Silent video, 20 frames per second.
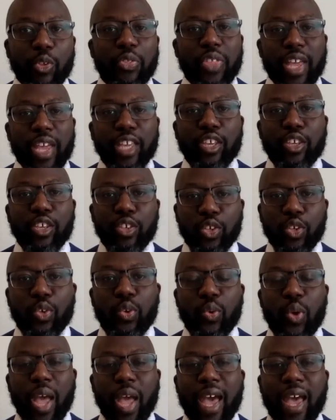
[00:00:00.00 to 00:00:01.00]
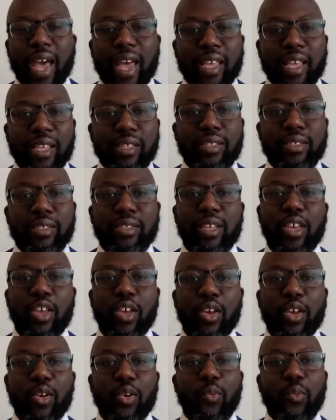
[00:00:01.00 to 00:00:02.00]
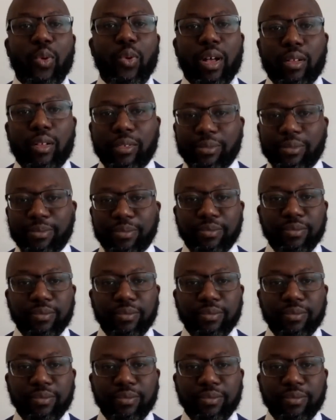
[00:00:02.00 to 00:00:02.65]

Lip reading: thank you as well.